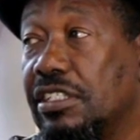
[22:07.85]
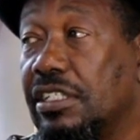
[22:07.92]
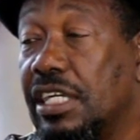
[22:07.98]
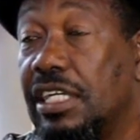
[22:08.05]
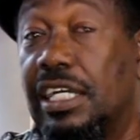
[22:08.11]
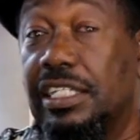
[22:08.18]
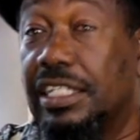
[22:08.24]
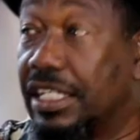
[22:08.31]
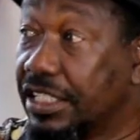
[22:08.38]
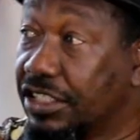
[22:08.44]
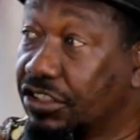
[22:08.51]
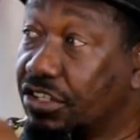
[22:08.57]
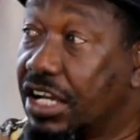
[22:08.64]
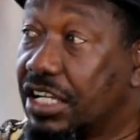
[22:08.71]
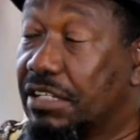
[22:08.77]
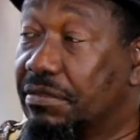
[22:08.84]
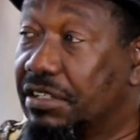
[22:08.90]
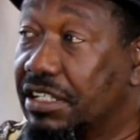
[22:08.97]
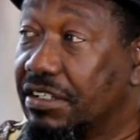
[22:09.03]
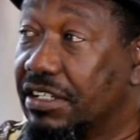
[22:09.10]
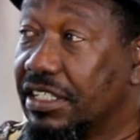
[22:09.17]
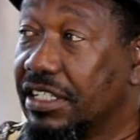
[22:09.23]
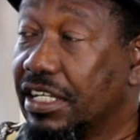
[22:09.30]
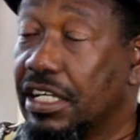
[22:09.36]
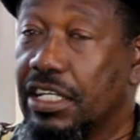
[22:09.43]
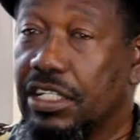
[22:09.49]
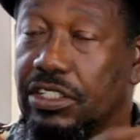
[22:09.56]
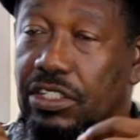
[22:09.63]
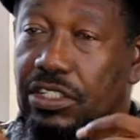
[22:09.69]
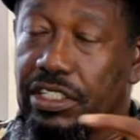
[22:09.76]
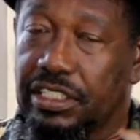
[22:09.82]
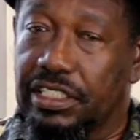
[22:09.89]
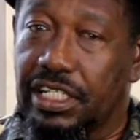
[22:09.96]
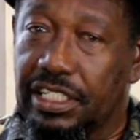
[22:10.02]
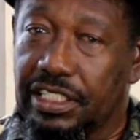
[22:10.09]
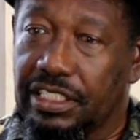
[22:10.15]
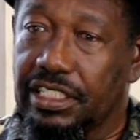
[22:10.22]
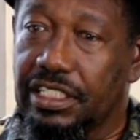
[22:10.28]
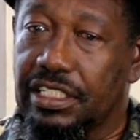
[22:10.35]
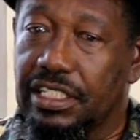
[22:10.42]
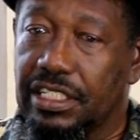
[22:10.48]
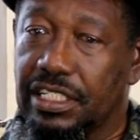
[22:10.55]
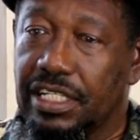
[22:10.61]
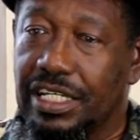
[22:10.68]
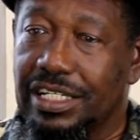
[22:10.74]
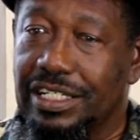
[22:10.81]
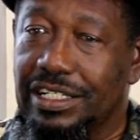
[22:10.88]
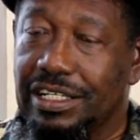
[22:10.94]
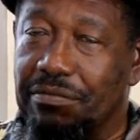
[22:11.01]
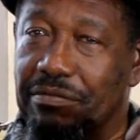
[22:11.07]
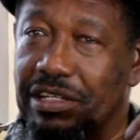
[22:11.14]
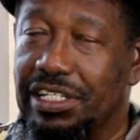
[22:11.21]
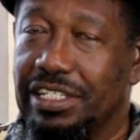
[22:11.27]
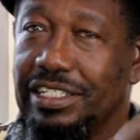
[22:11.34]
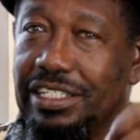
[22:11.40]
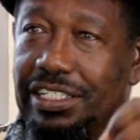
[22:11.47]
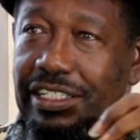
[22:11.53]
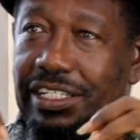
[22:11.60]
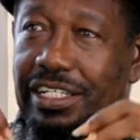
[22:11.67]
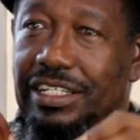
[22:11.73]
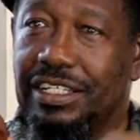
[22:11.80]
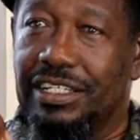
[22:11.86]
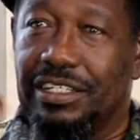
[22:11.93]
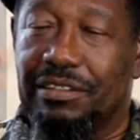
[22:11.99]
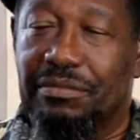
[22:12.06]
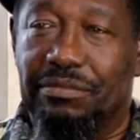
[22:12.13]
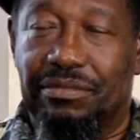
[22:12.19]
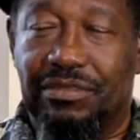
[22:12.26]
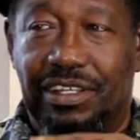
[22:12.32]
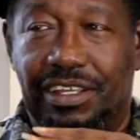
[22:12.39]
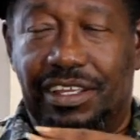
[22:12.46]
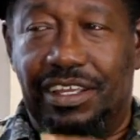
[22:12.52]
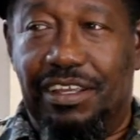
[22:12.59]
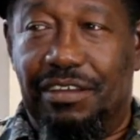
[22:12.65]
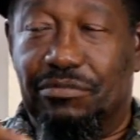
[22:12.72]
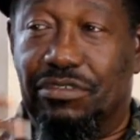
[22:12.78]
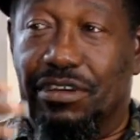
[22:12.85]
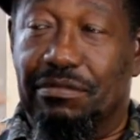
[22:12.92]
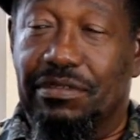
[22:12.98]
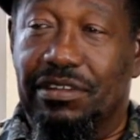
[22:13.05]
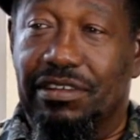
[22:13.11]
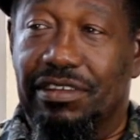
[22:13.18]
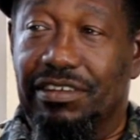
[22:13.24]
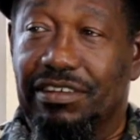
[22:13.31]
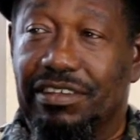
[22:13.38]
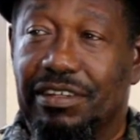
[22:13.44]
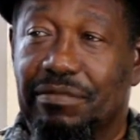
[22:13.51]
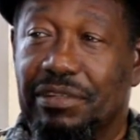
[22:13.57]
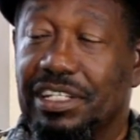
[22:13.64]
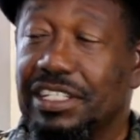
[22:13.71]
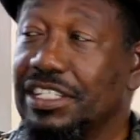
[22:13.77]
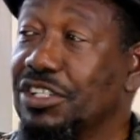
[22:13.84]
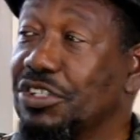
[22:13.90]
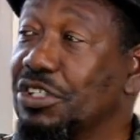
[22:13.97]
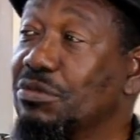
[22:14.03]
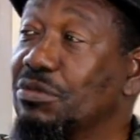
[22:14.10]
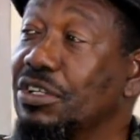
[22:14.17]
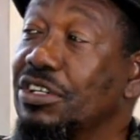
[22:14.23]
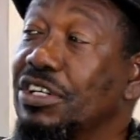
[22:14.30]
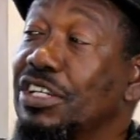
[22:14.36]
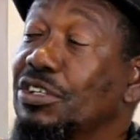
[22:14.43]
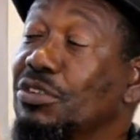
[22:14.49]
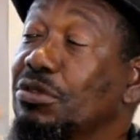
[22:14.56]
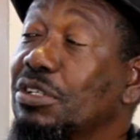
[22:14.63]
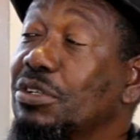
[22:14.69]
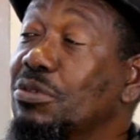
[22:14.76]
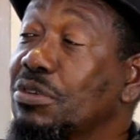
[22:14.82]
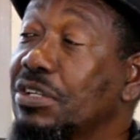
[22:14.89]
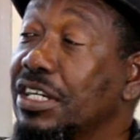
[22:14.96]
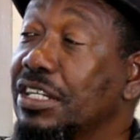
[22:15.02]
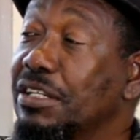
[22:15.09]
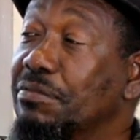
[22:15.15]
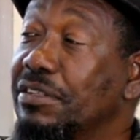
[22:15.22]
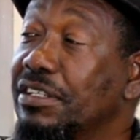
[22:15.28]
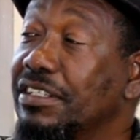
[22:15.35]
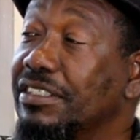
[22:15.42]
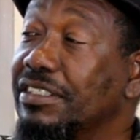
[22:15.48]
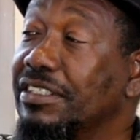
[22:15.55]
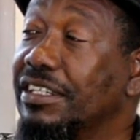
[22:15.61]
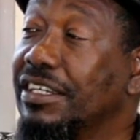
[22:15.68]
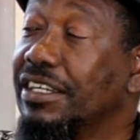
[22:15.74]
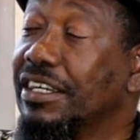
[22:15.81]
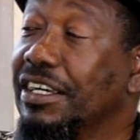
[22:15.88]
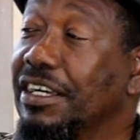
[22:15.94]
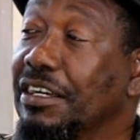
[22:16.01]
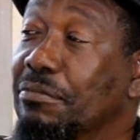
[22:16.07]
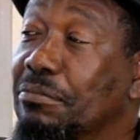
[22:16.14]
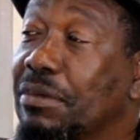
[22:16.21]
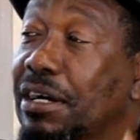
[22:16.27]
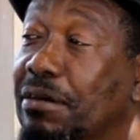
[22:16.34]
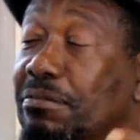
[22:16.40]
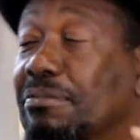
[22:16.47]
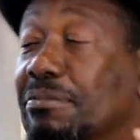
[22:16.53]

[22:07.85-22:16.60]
I strongly believe that. Yeah. So I stayed there and I meditate, and probably the meditation was going to the owner of the place. Bam.